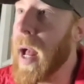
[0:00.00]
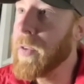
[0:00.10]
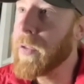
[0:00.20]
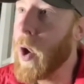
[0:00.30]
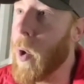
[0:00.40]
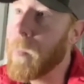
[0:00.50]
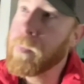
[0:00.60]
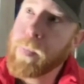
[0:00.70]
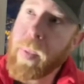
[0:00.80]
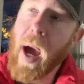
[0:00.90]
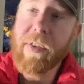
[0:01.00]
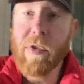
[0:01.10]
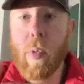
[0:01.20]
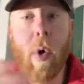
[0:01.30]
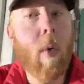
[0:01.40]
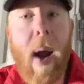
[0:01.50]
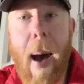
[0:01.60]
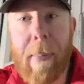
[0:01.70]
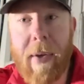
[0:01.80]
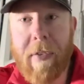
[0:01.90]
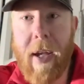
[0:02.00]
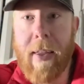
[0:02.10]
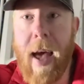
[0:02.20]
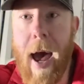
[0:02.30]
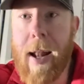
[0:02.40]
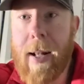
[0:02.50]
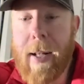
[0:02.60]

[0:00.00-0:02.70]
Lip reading: And so I just want to wrap by saying that